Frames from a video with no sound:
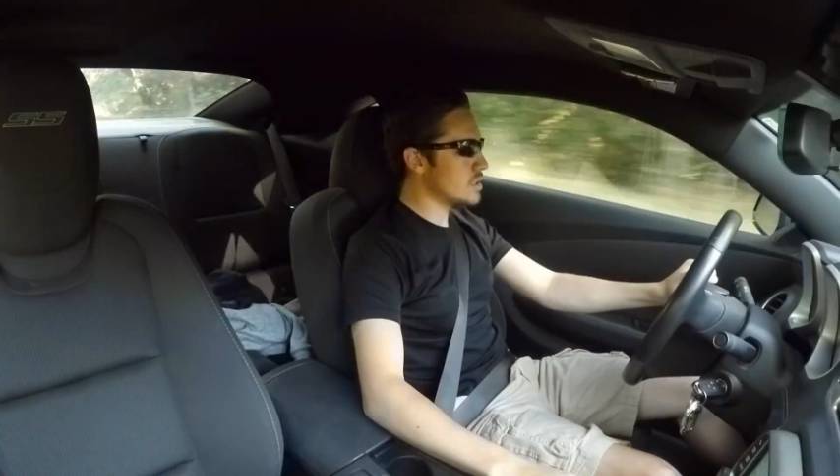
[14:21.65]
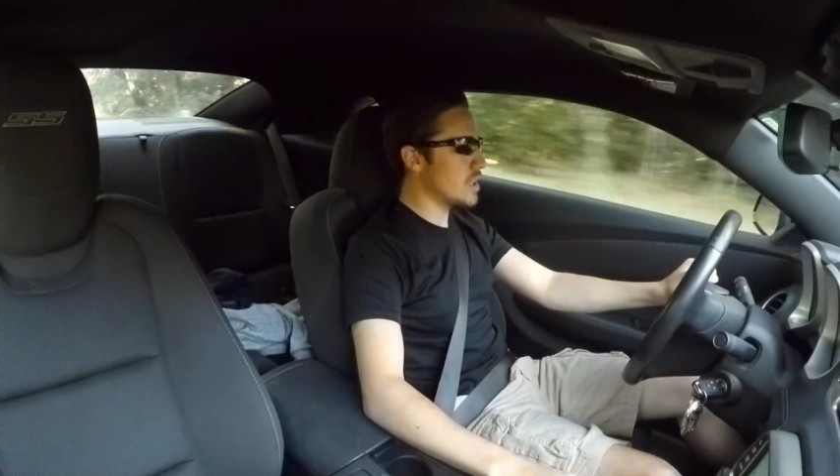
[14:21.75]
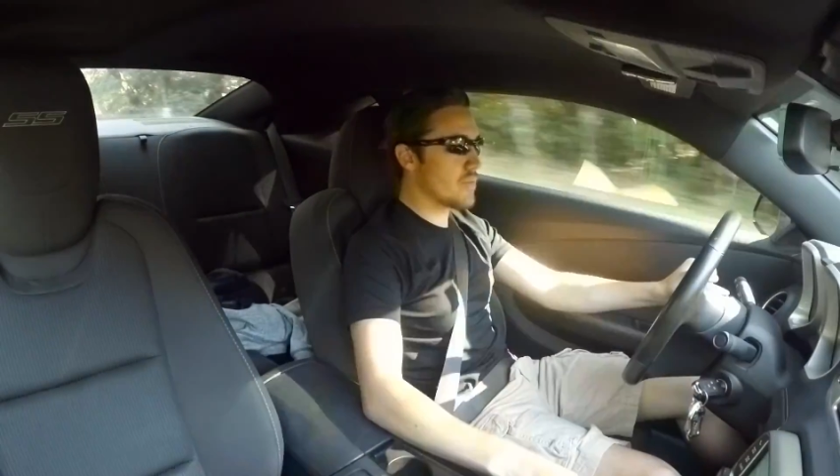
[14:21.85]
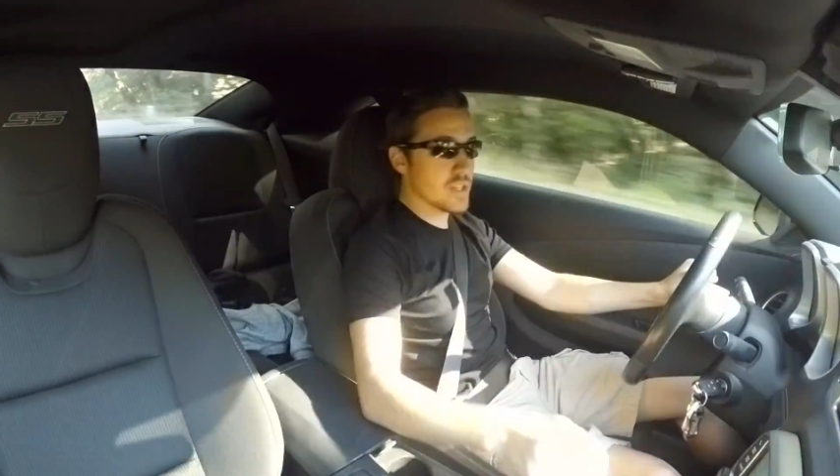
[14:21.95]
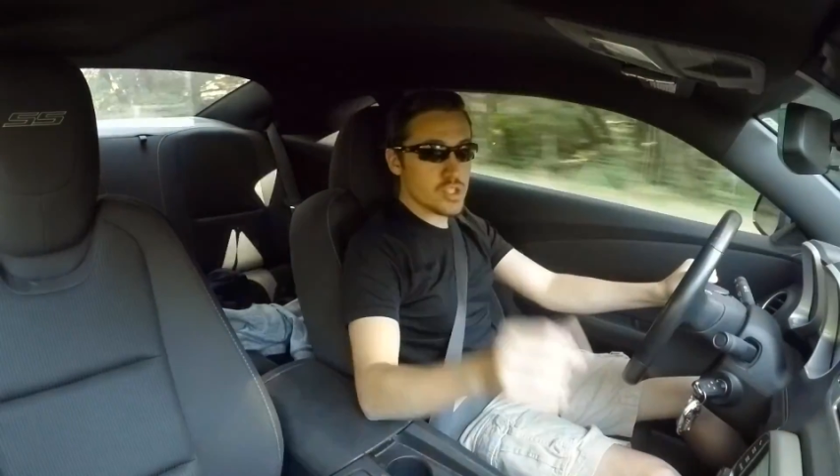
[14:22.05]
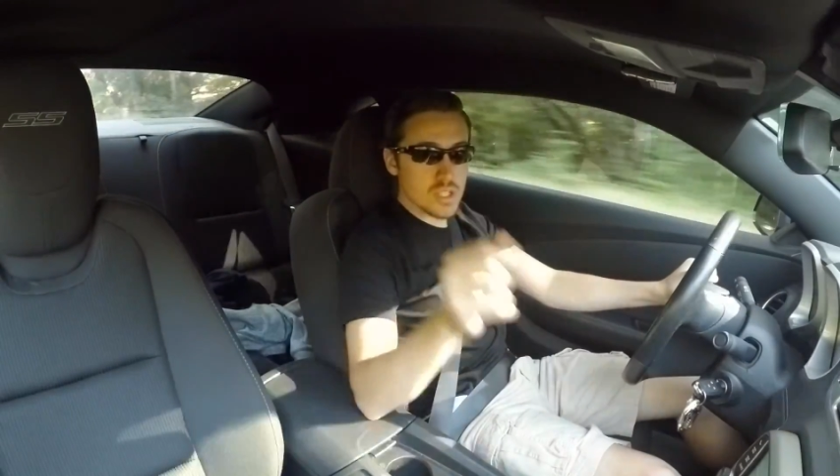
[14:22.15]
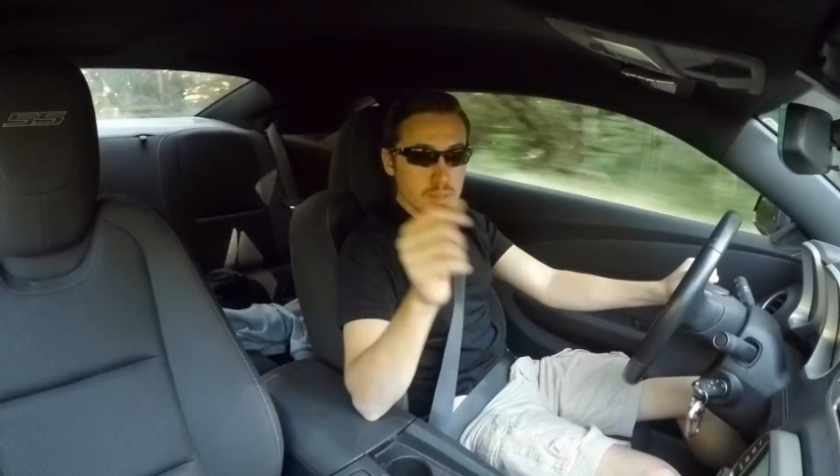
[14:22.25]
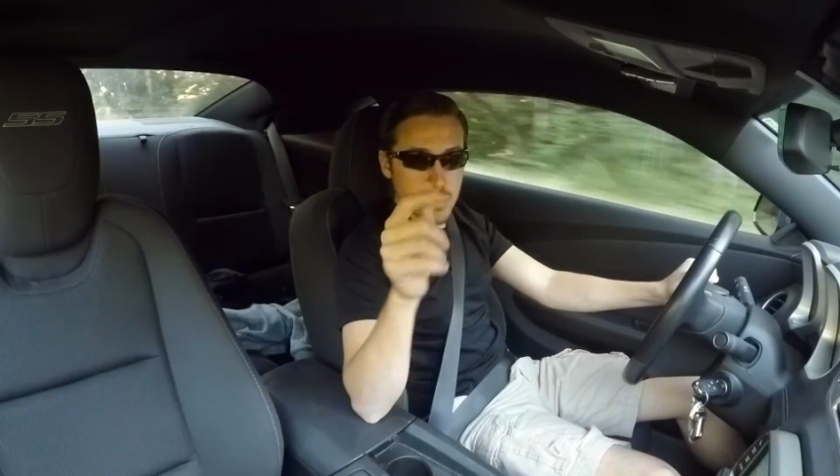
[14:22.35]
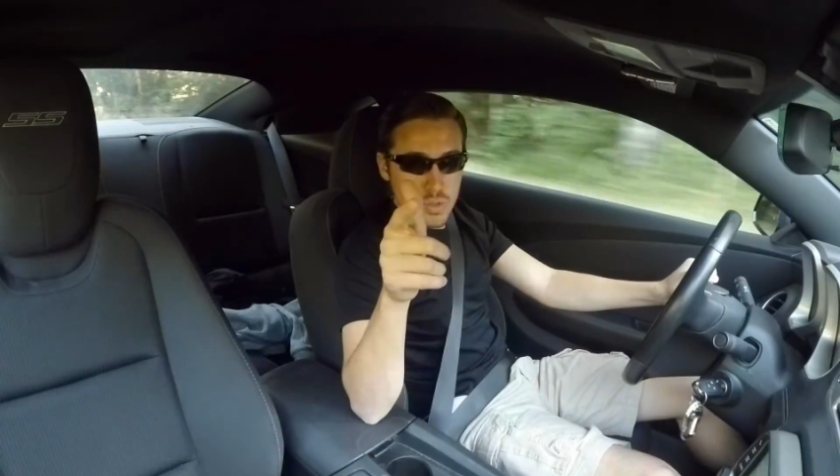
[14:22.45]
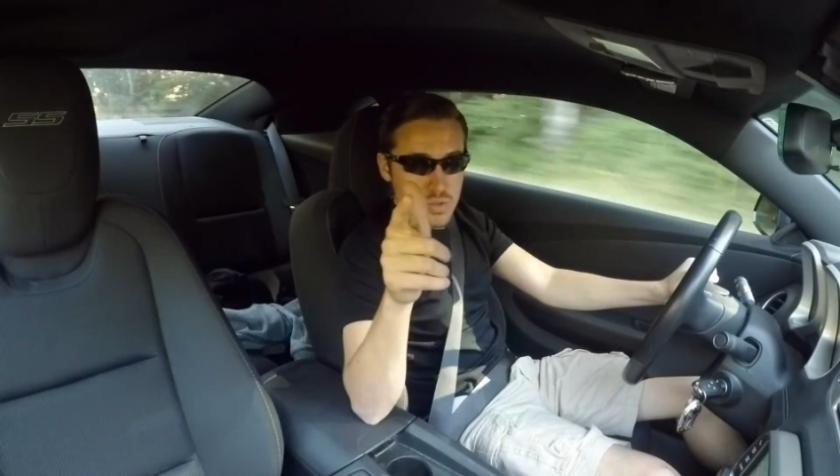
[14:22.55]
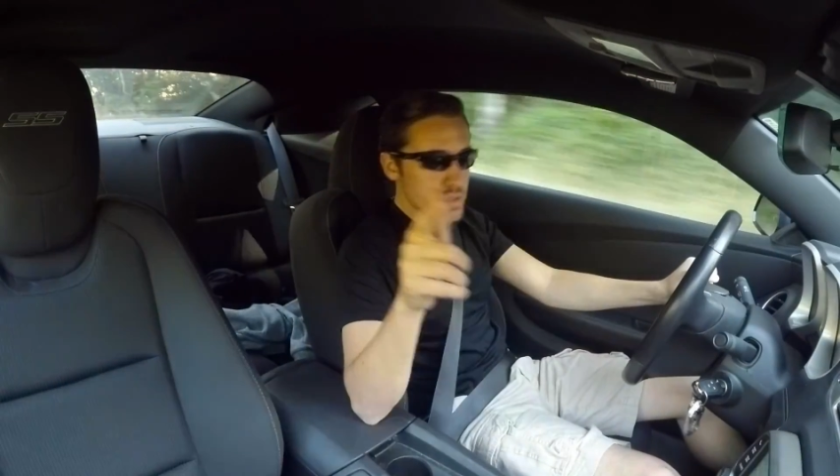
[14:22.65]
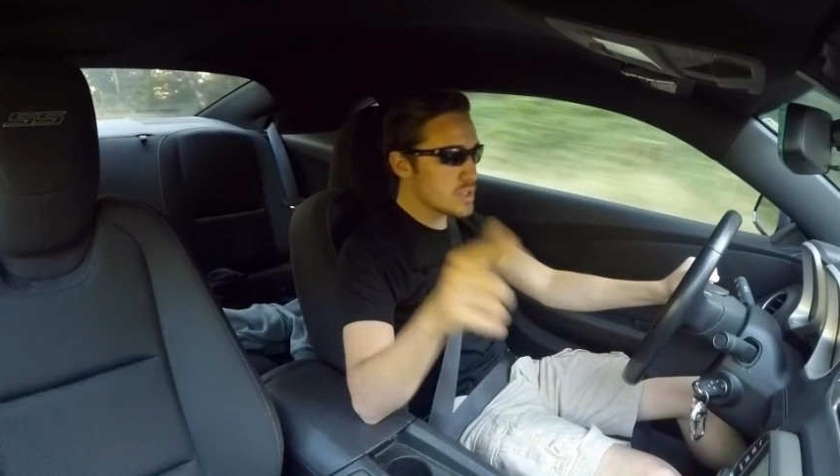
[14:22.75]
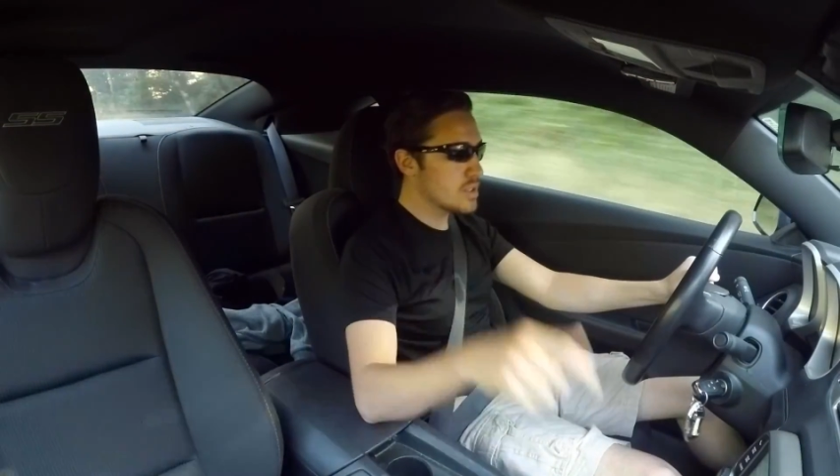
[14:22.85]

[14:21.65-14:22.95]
eventually boost.